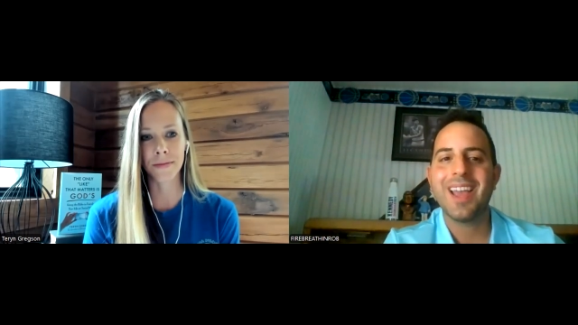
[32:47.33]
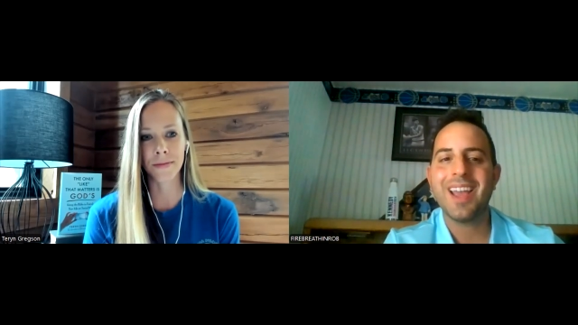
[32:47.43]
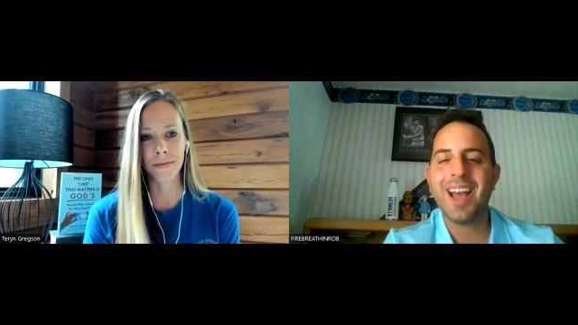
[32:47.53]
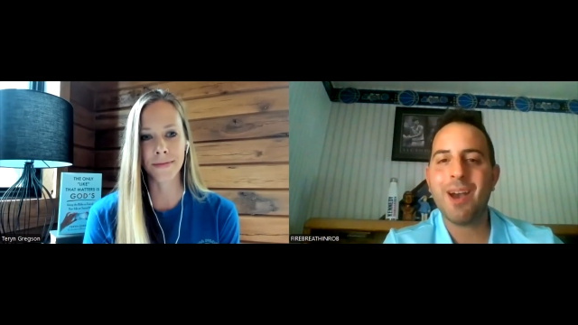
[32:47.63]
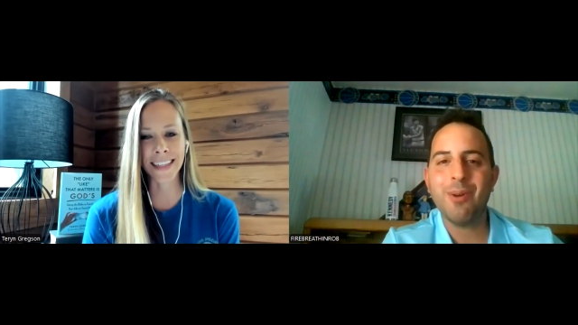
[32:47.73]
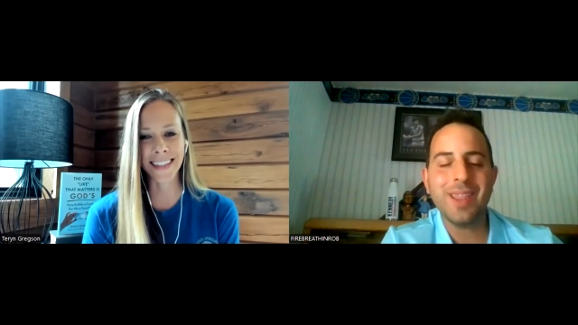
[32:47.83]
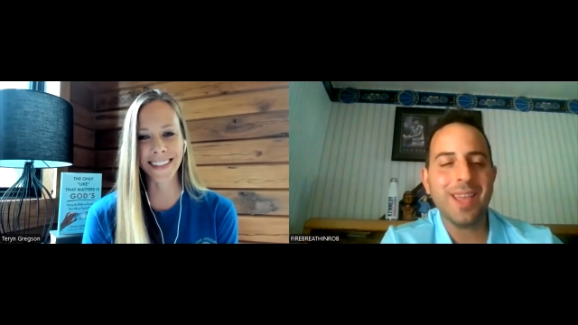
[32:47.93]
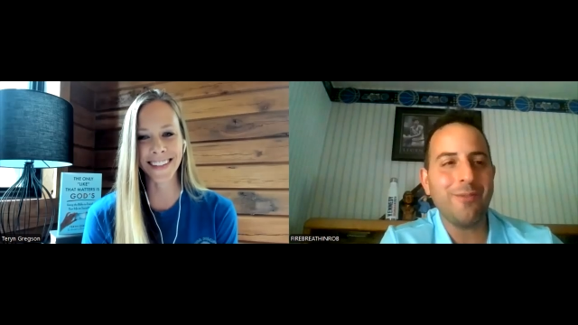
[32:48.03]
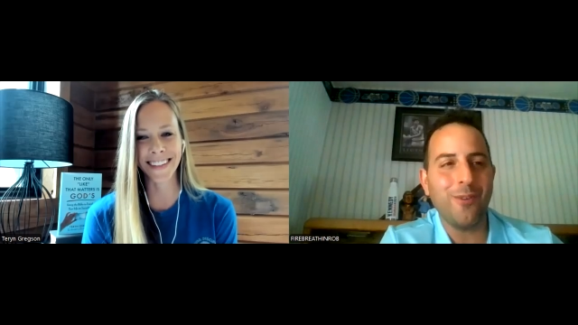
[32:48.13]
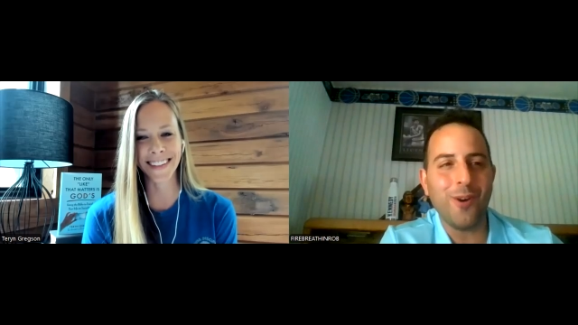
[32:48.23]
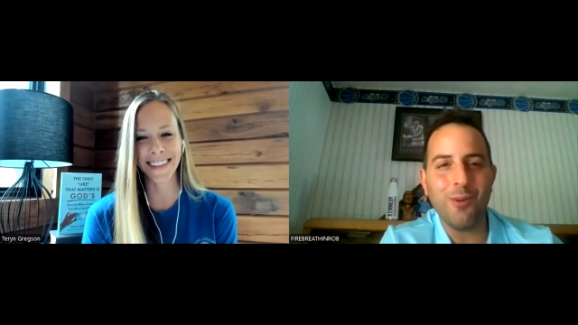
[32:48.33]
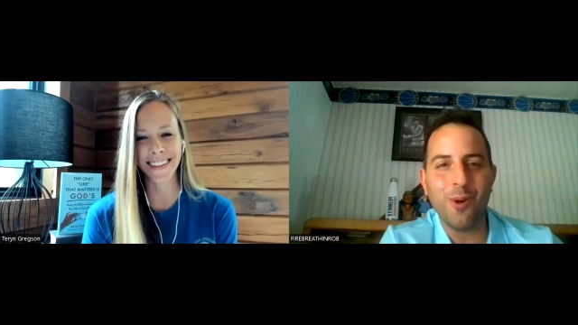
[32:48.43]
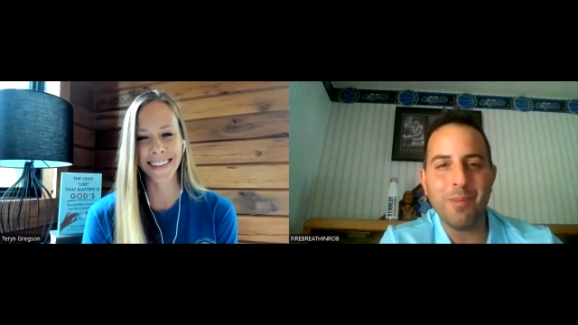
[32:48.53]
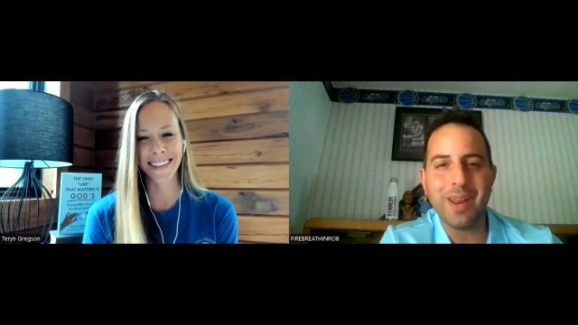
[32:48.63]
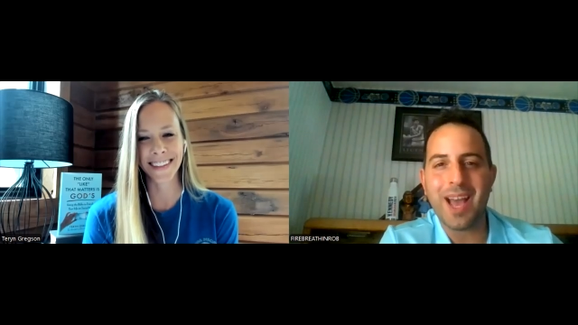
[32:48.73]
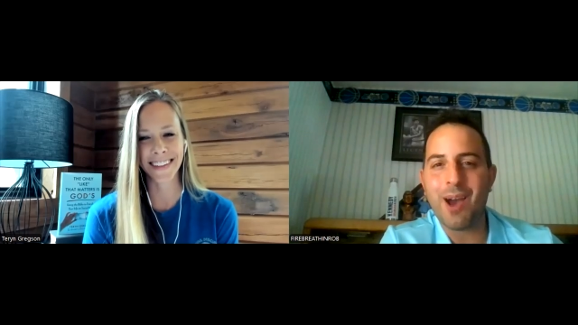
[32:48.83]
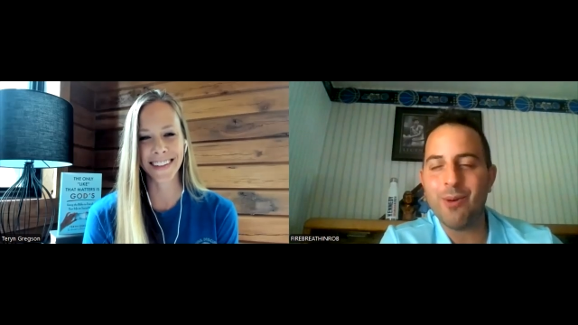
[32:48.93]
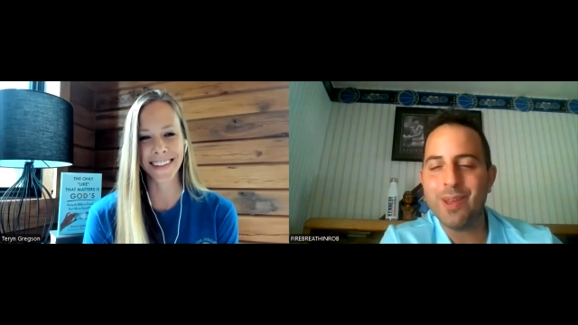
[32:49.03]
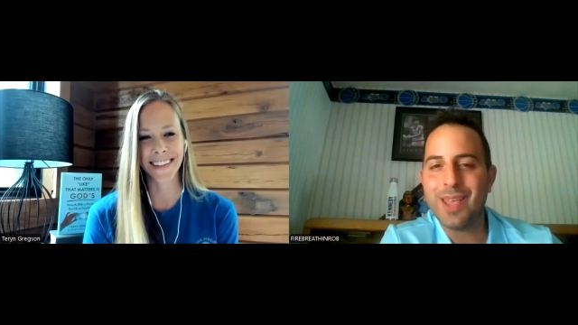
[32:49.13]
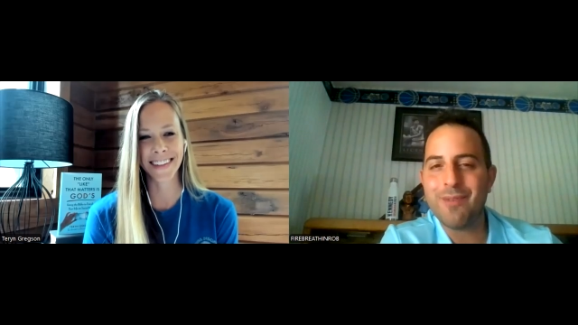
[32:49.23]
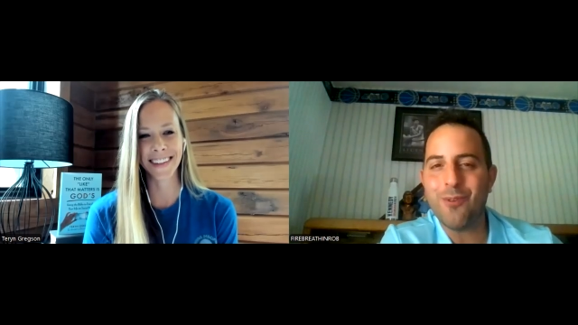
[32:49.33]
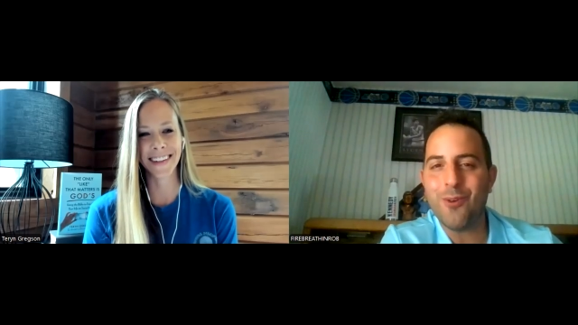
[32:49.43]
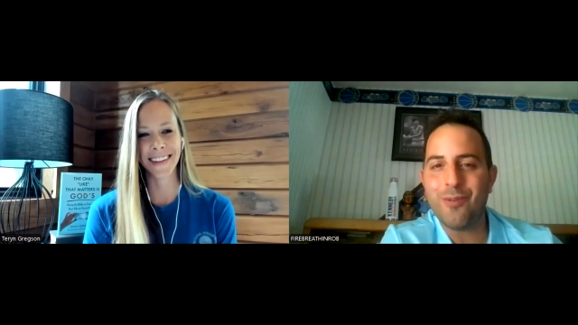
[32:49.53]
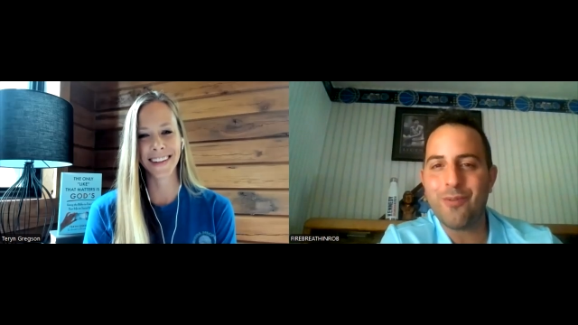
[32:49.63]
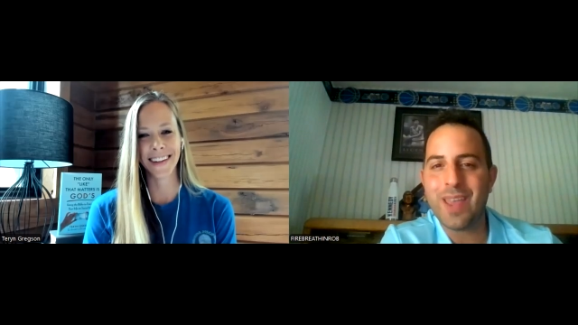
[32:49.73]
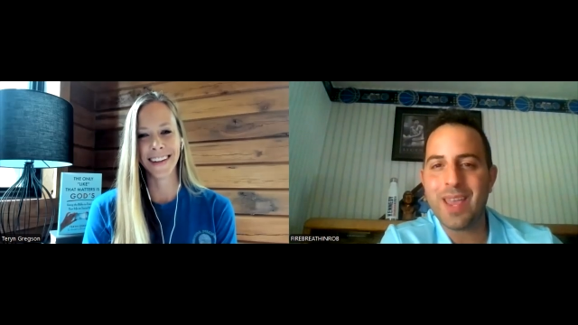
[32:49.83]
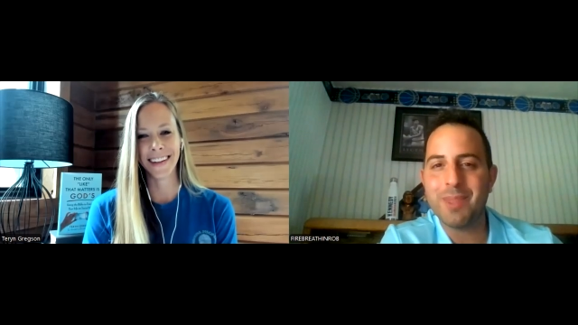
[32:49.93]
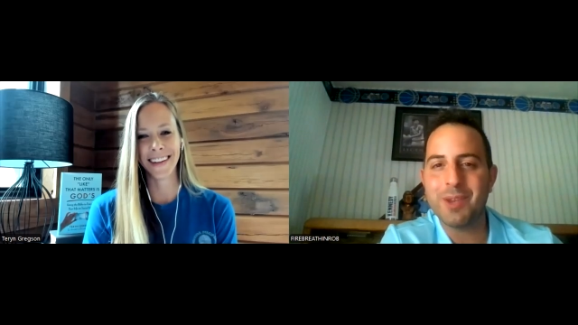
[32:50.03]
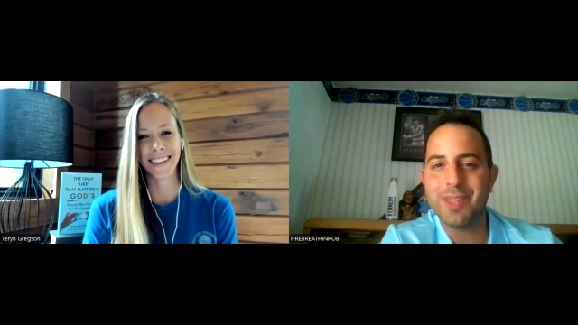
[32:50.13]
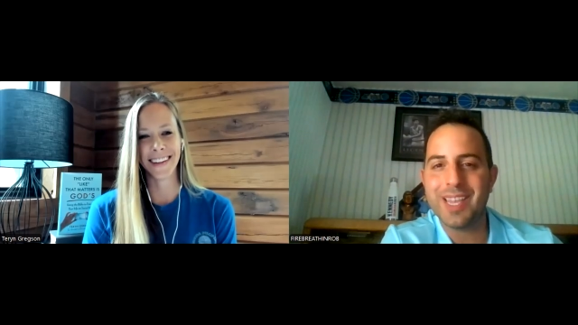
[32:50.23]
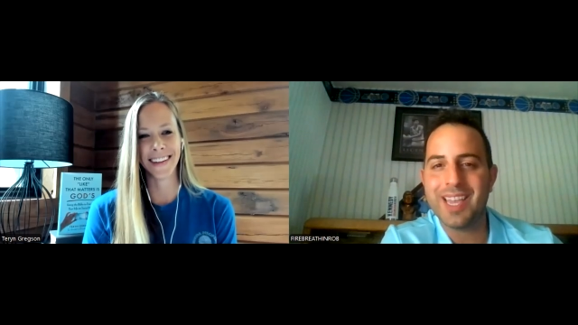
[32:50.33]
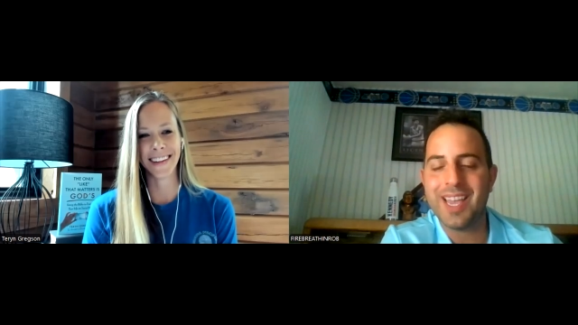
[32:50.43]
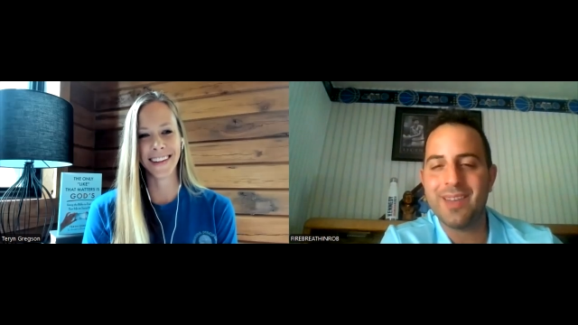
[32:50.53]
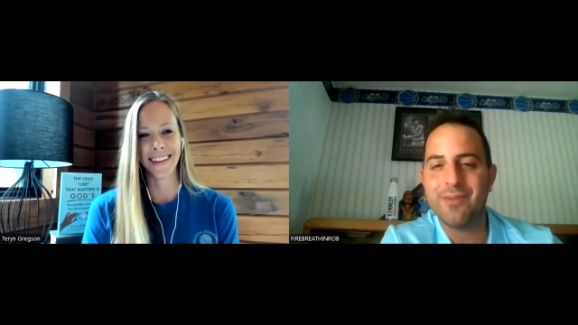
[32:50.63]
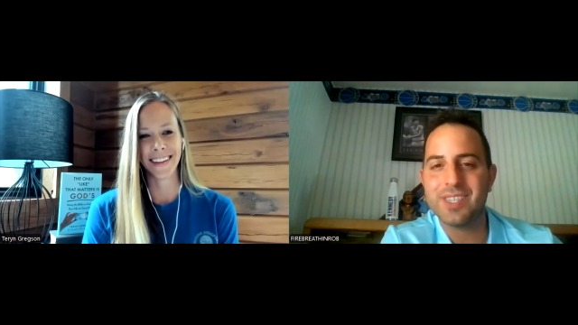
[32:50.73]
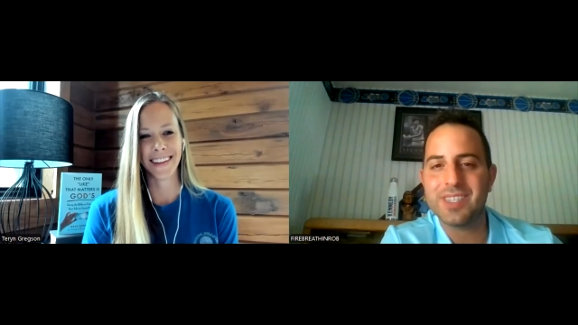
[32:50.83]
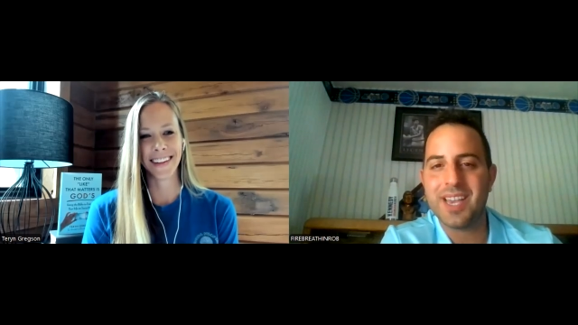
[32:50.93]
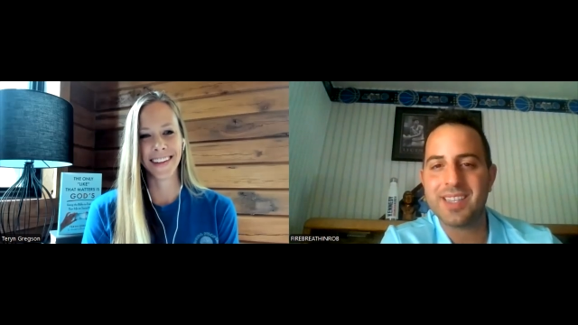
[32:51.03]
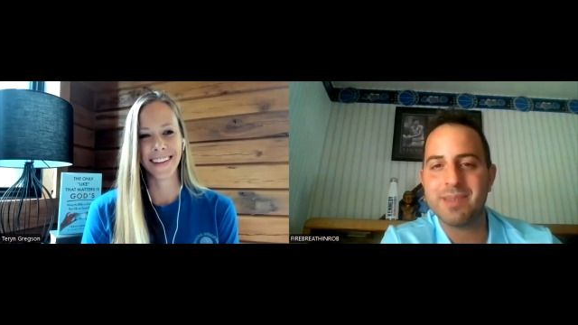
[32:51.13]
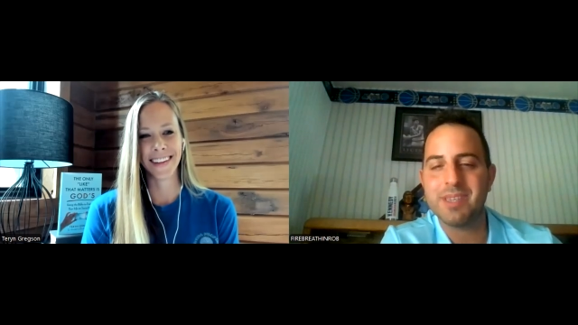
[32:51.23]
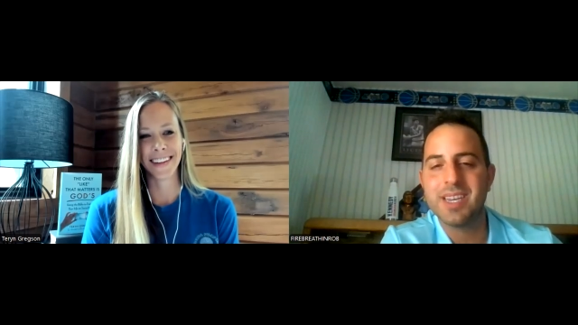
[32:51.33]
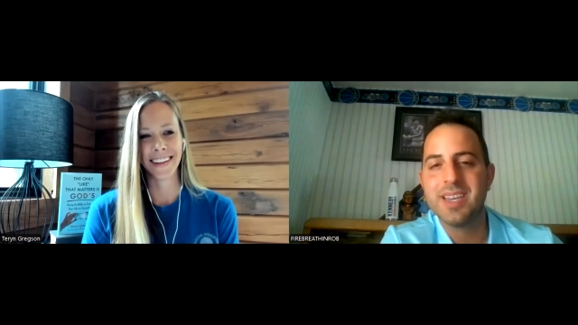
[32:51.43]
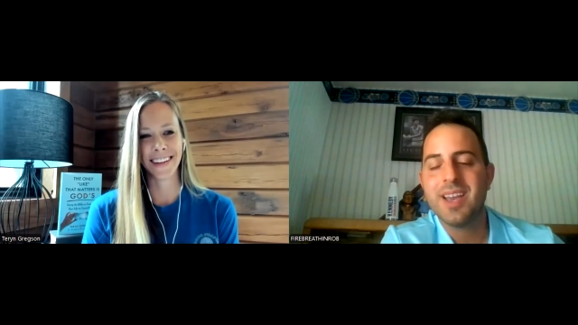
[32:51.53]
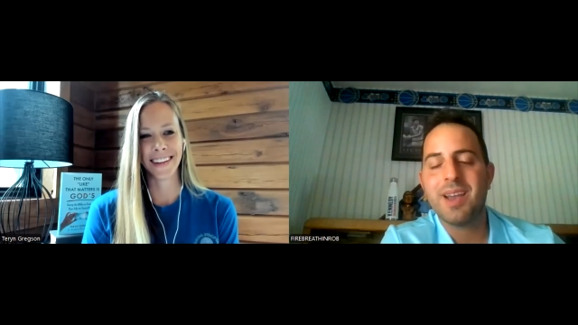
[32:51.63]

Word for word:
Speaker 1: And mm-hmm. how are they for women? How are they for family when they're getting vasectomies?